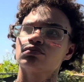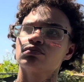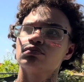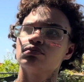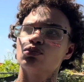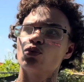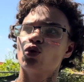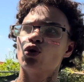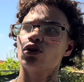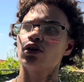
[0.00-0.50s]

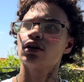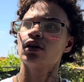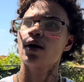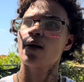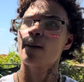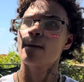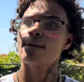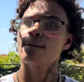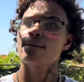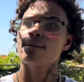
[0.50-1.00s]
more
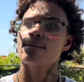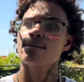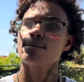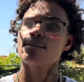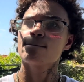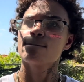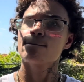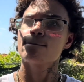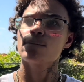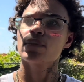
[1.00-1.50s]

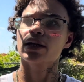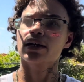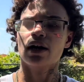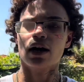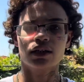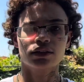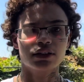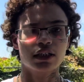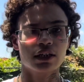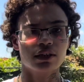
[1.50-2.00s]

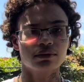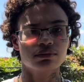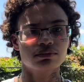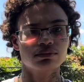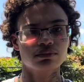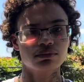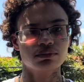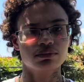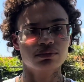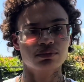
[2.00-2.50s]
contact
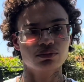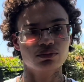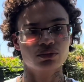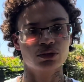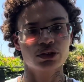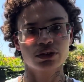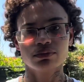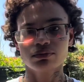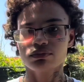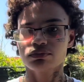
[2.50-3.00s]

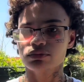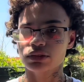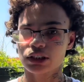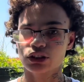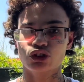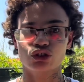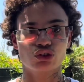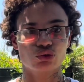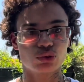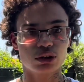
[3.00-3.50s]
with
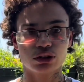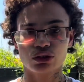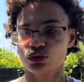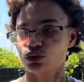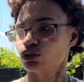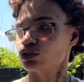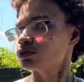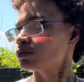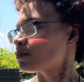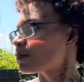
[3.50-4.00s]

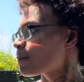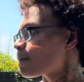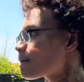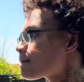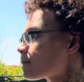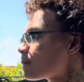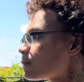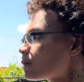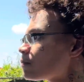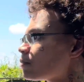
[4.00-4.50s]
extraterrestrials,
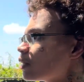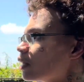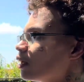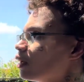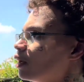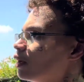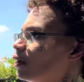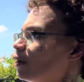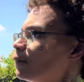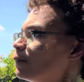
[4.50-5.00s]

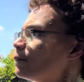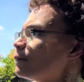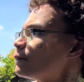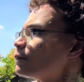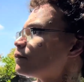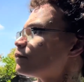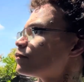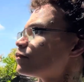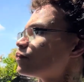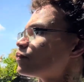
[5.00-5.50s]
and
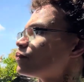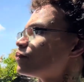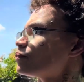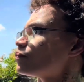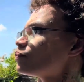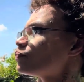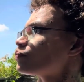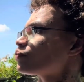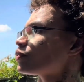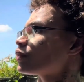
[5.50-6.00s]

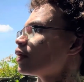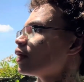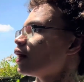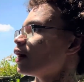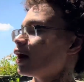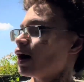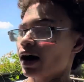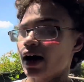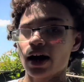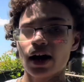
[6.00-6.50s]

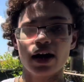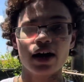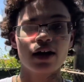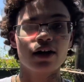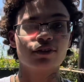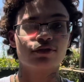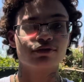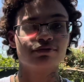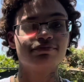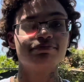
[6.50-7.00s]
I
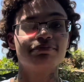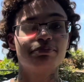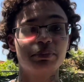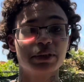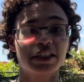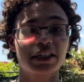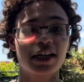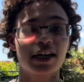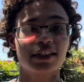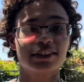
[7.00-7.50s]
have
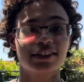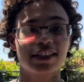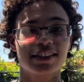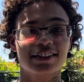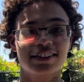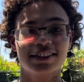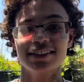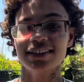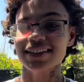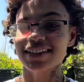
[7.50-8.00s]
been
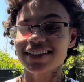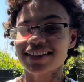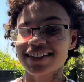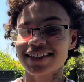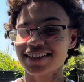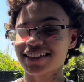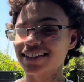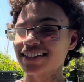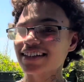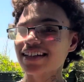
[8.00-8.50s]
contacted
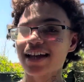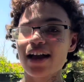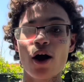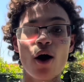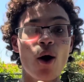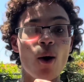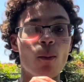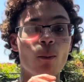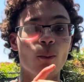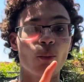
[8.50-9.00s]

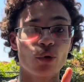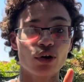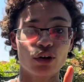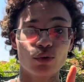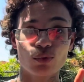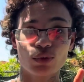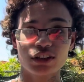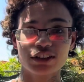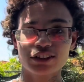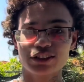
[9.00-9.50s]
more than
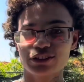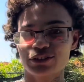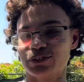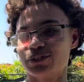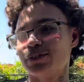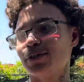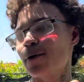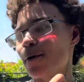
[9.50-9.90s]
once too.